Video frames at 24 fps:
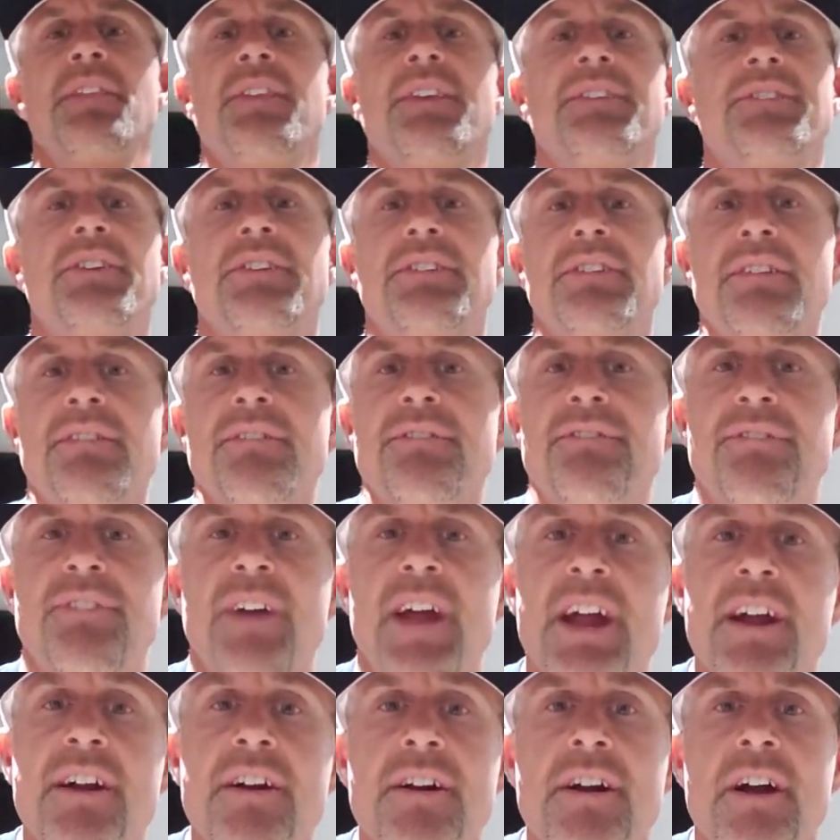this isn't
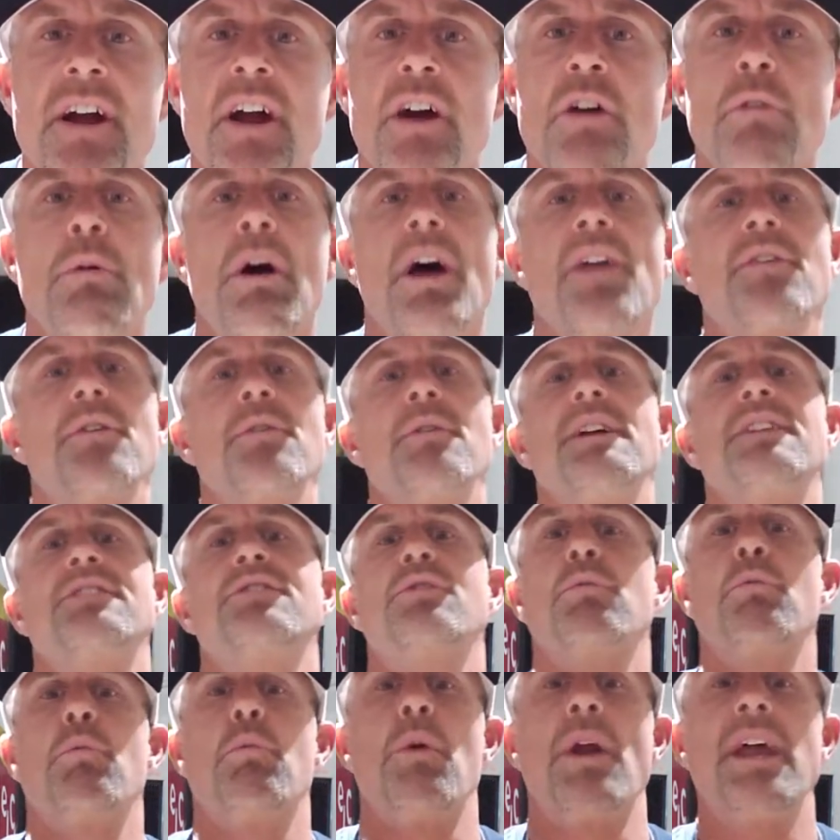fair, whether
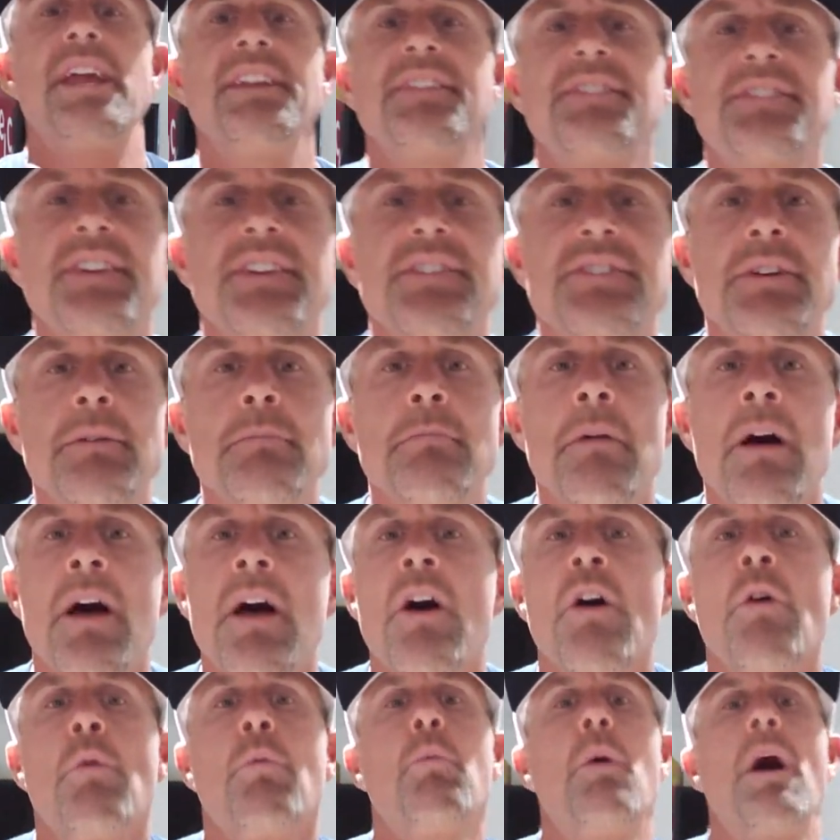it's racism,
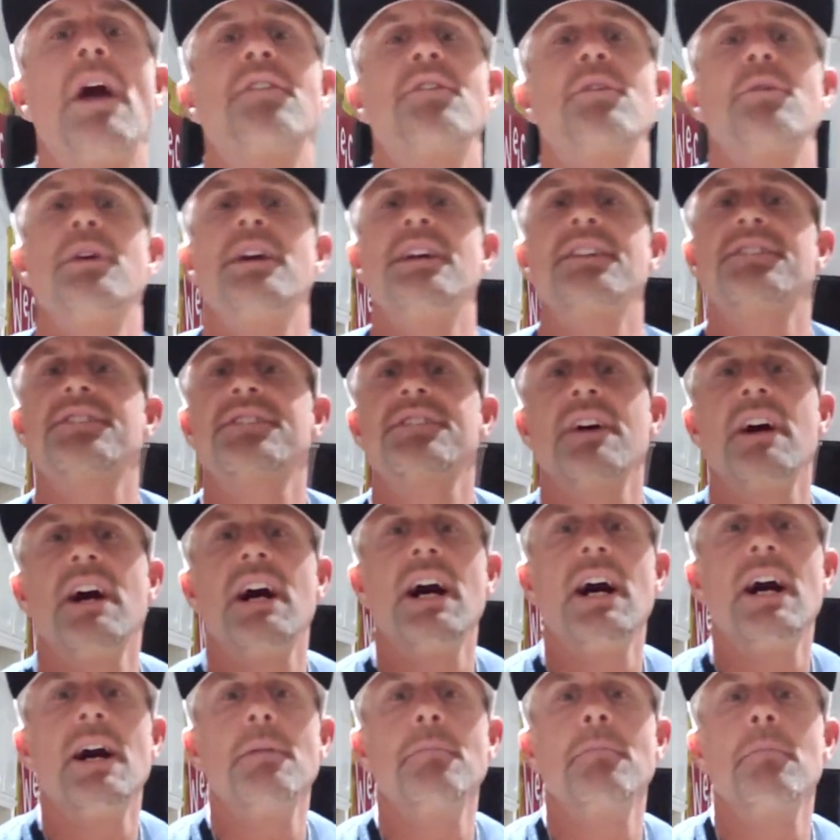whether it's,
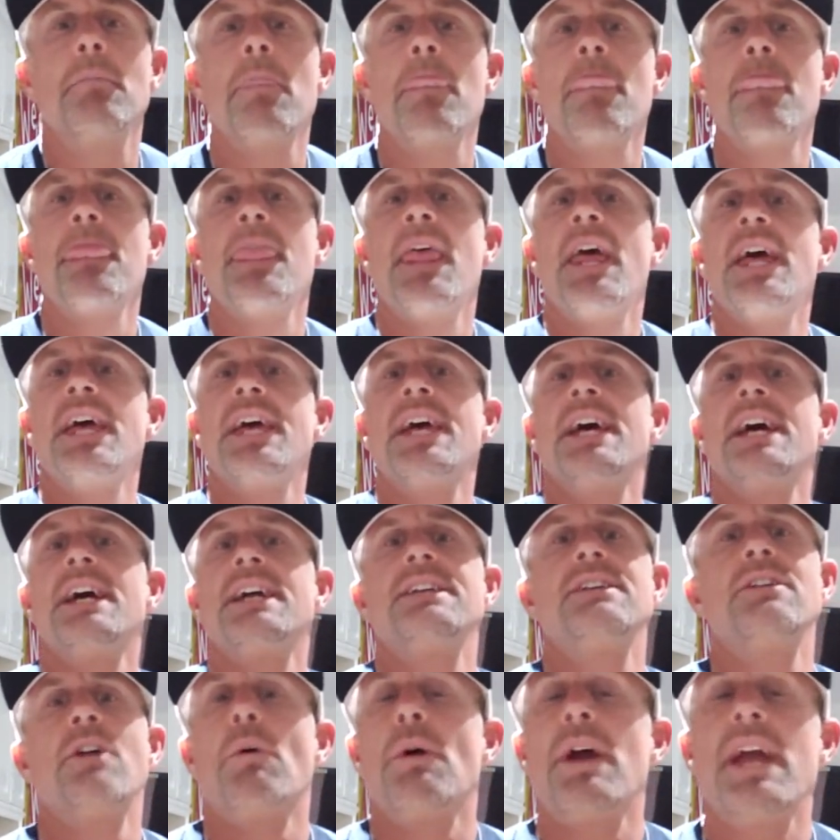
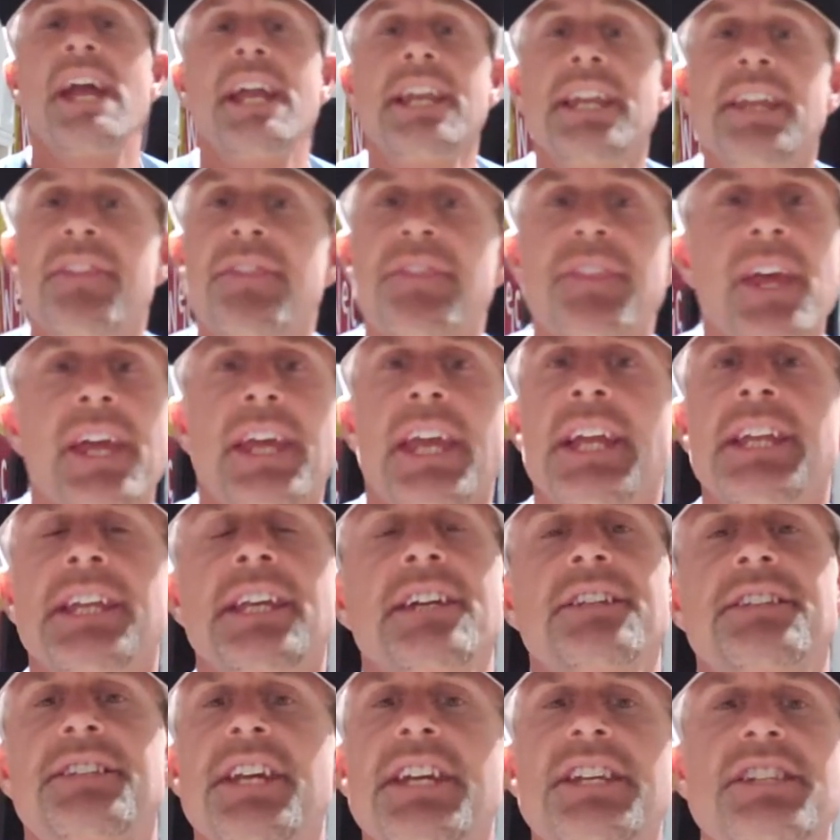anything,
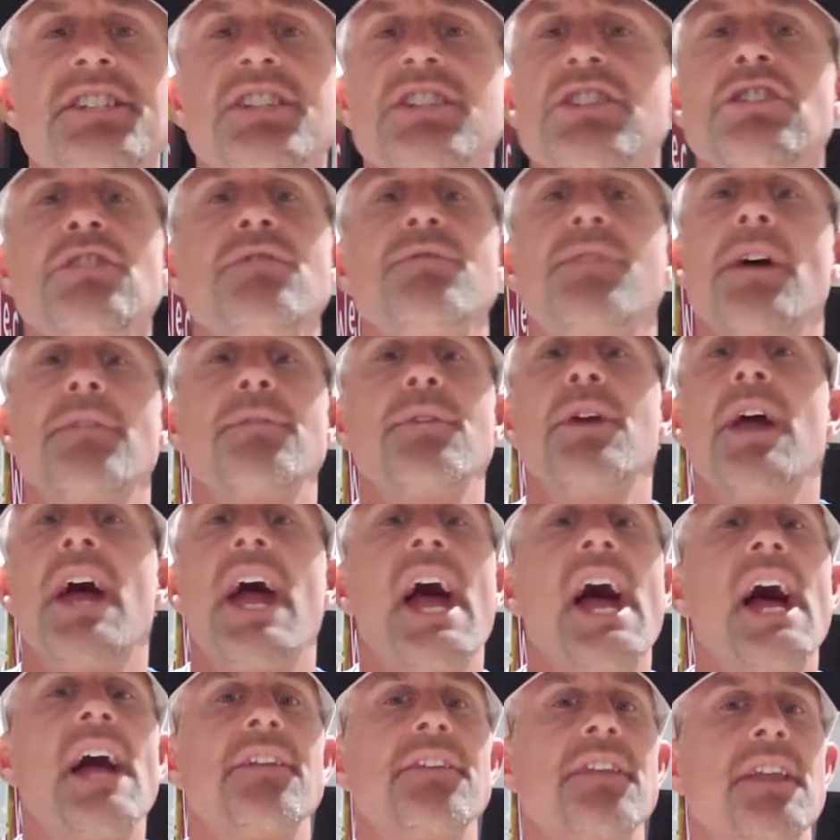any addiction you've ever
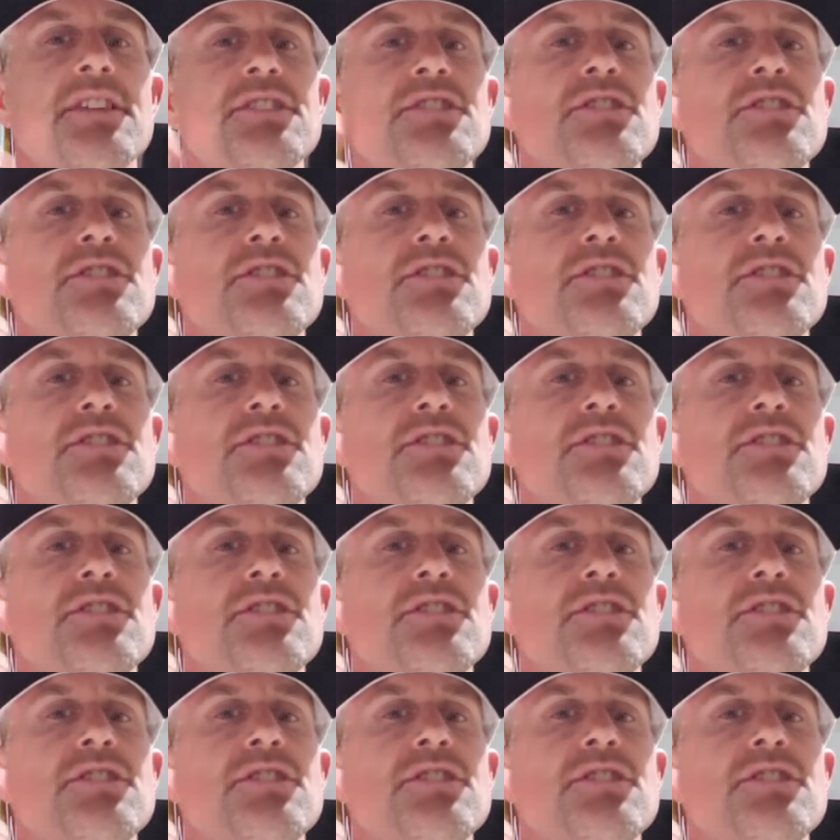had